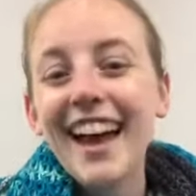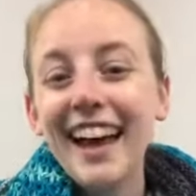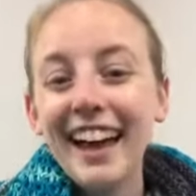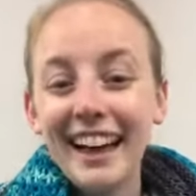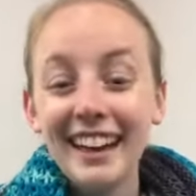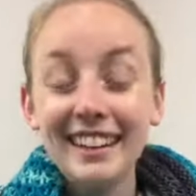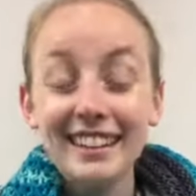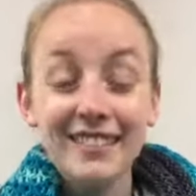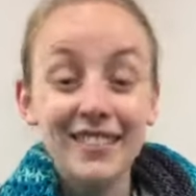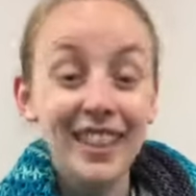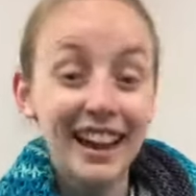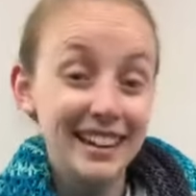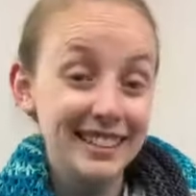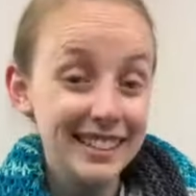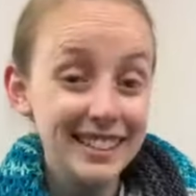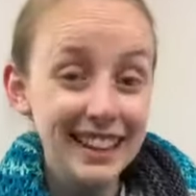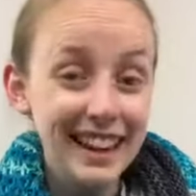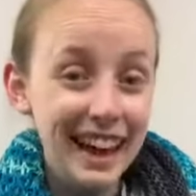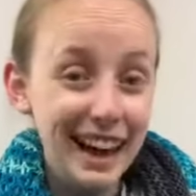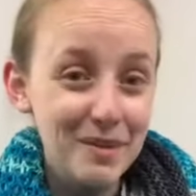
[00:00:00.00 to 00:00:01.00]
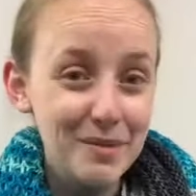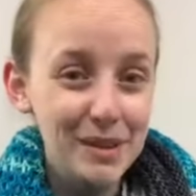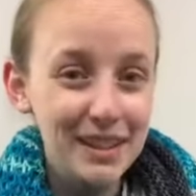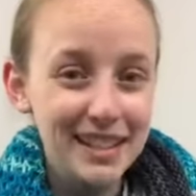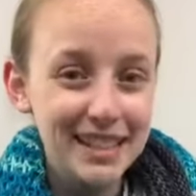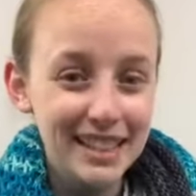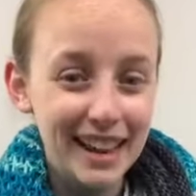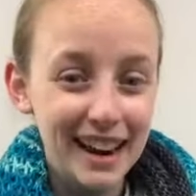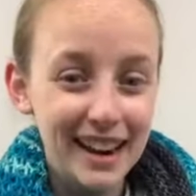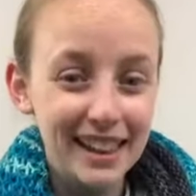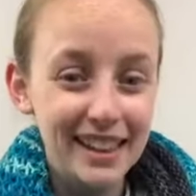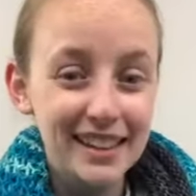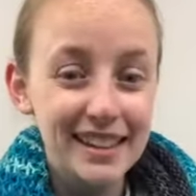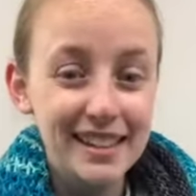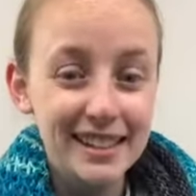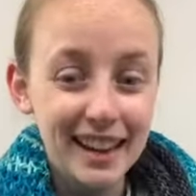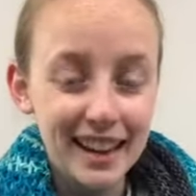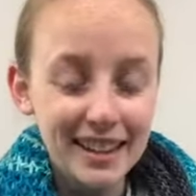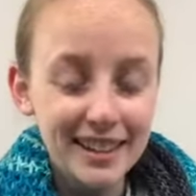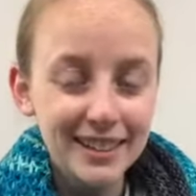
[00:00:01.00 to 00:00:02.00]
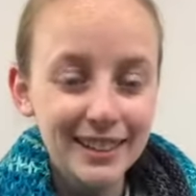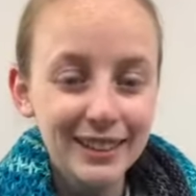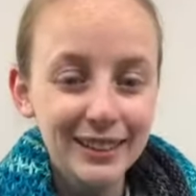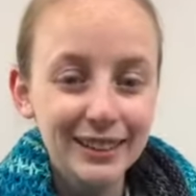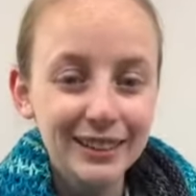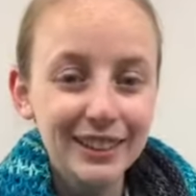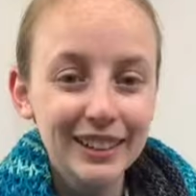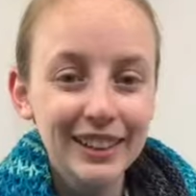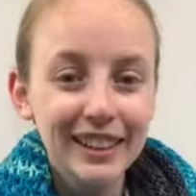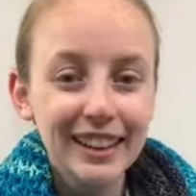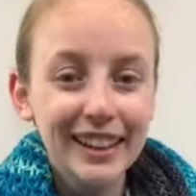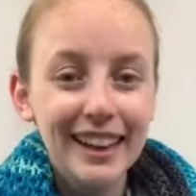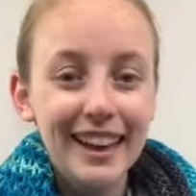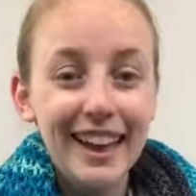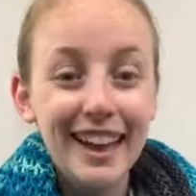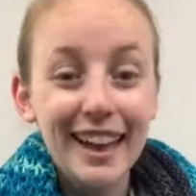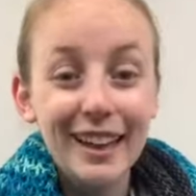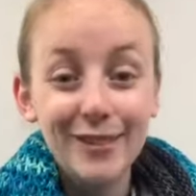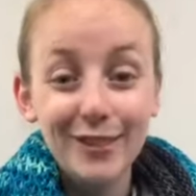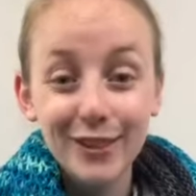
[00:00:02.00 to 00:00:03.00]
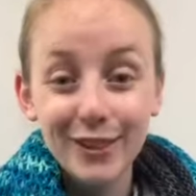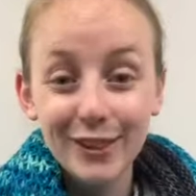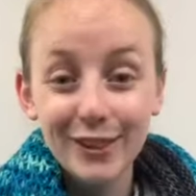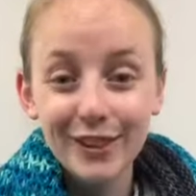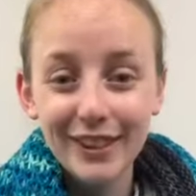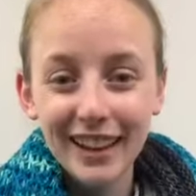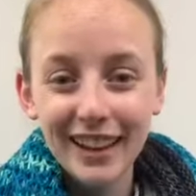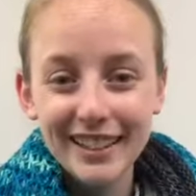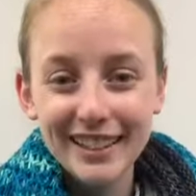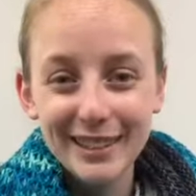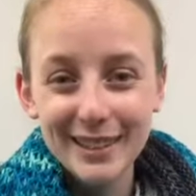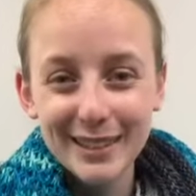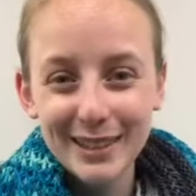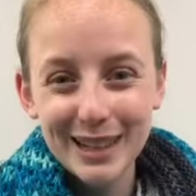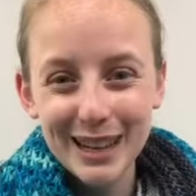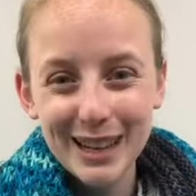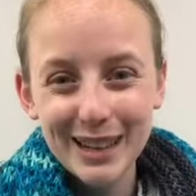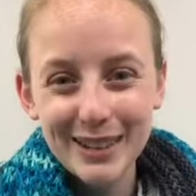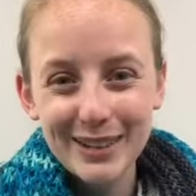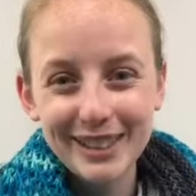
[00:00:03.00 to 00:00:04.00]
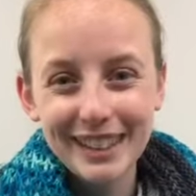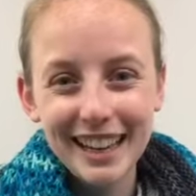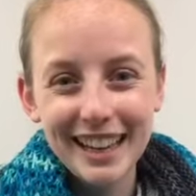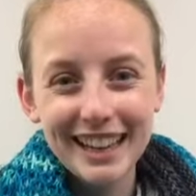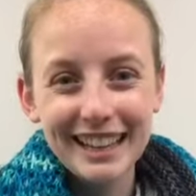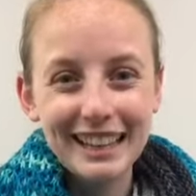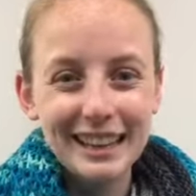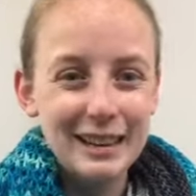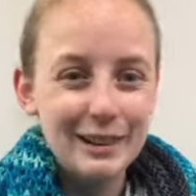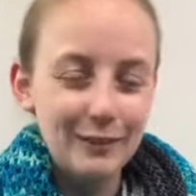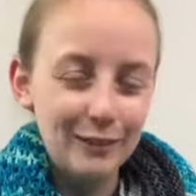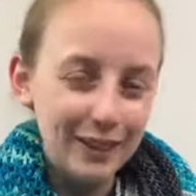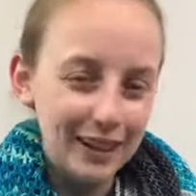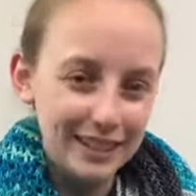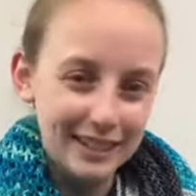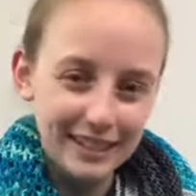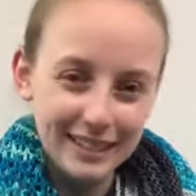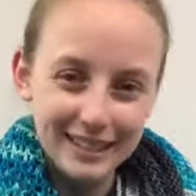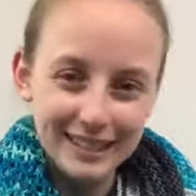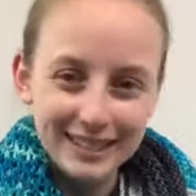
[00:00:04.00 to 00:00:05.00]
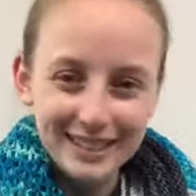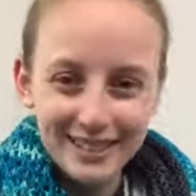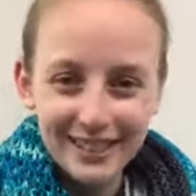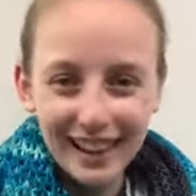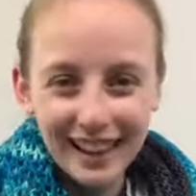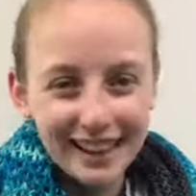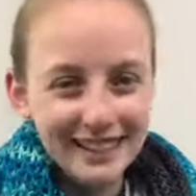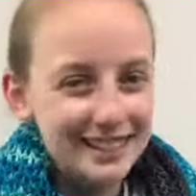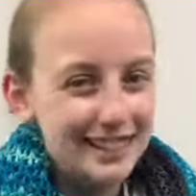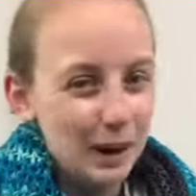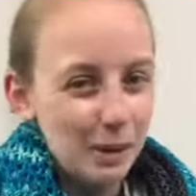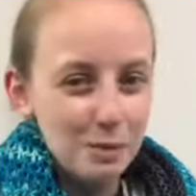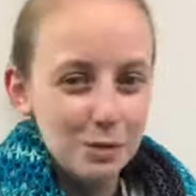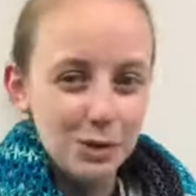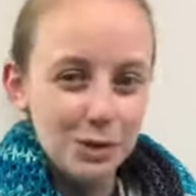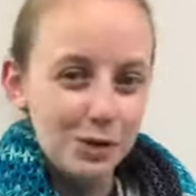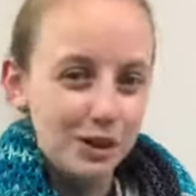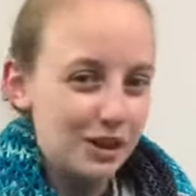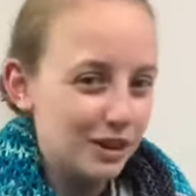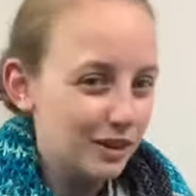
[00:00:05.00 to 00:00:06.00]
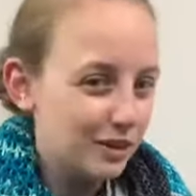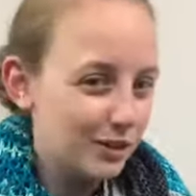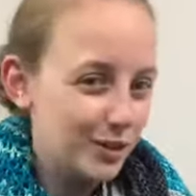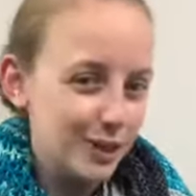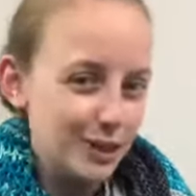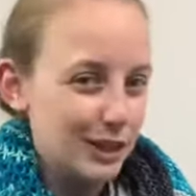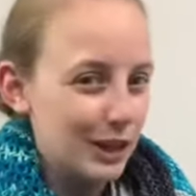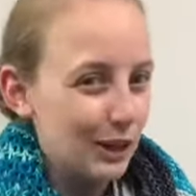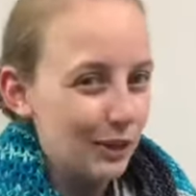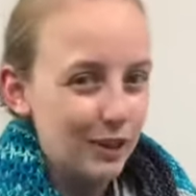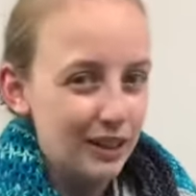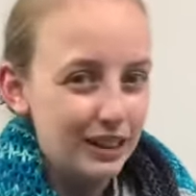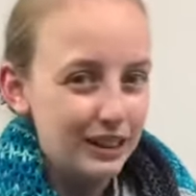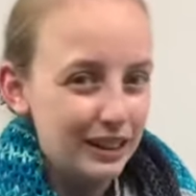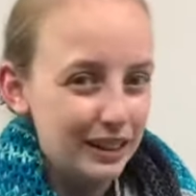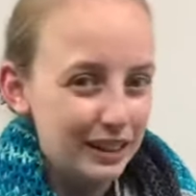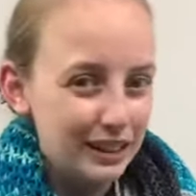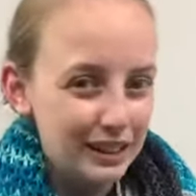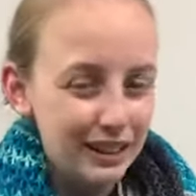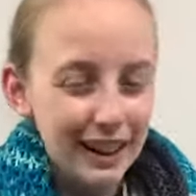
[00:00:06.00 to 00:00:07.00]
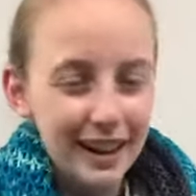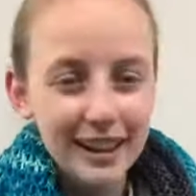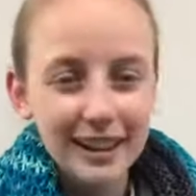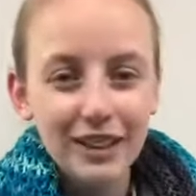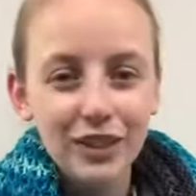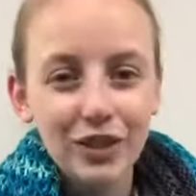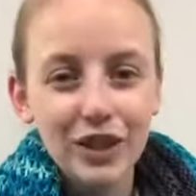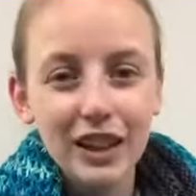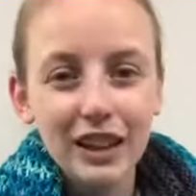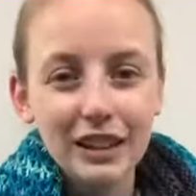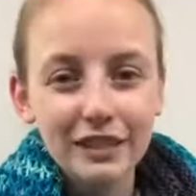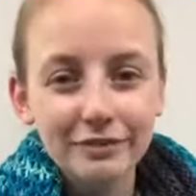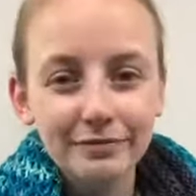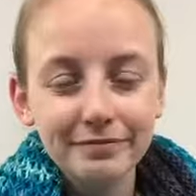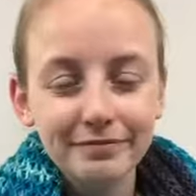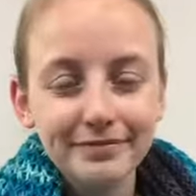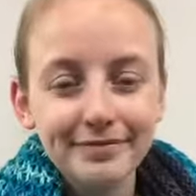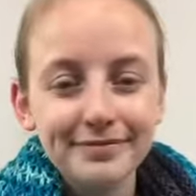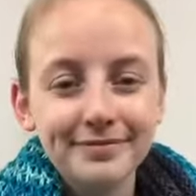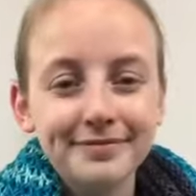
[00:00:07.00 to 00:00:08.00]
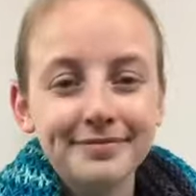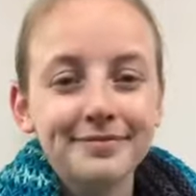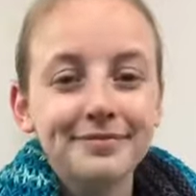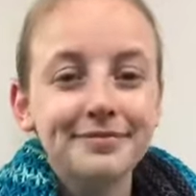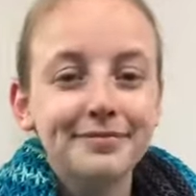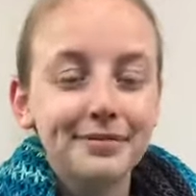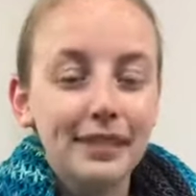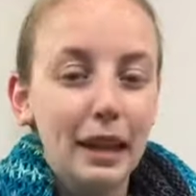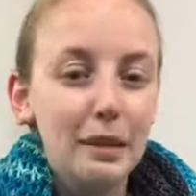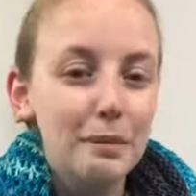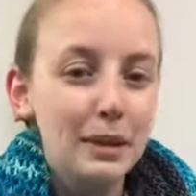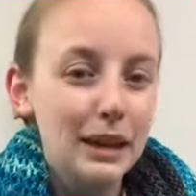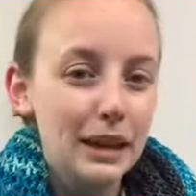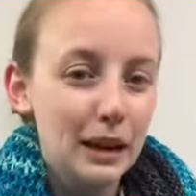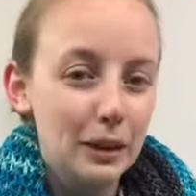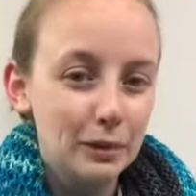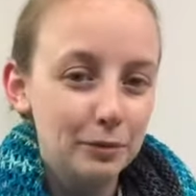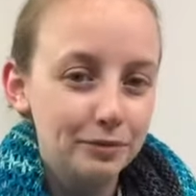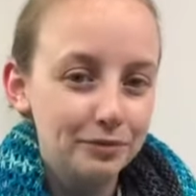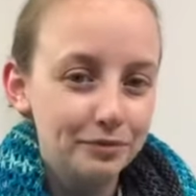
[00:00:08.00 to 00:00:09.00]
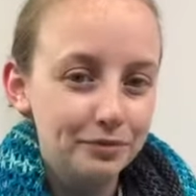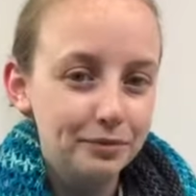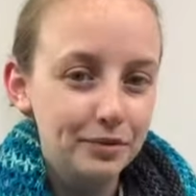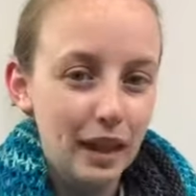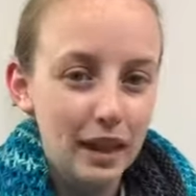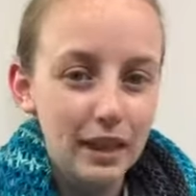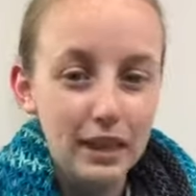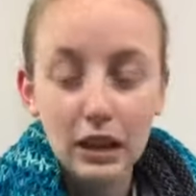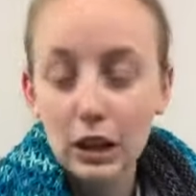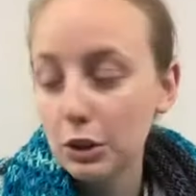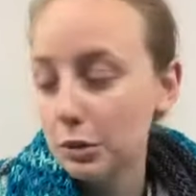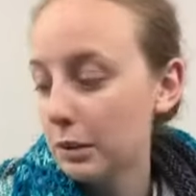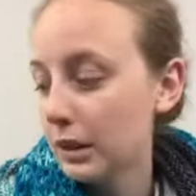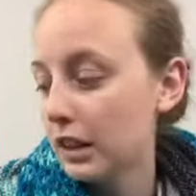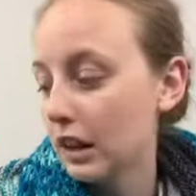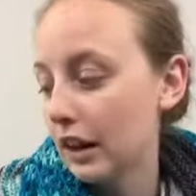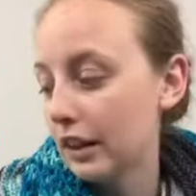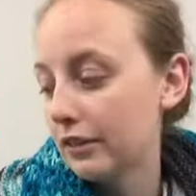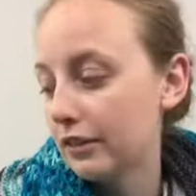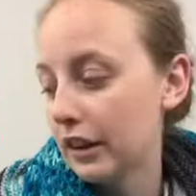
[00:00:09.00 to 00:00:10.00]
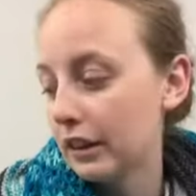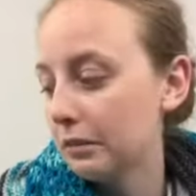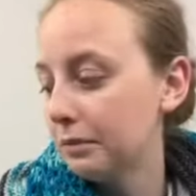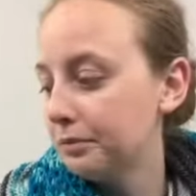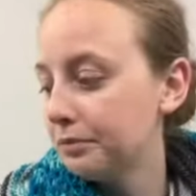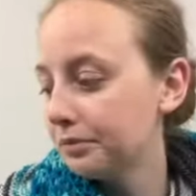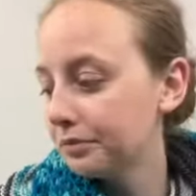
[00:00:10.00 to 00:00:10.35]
And if that doesn't happen inside of the design circle, if you like to sew and you want to do like some sort of sew along kind of thing, let me know. I think it would be a lot of fun.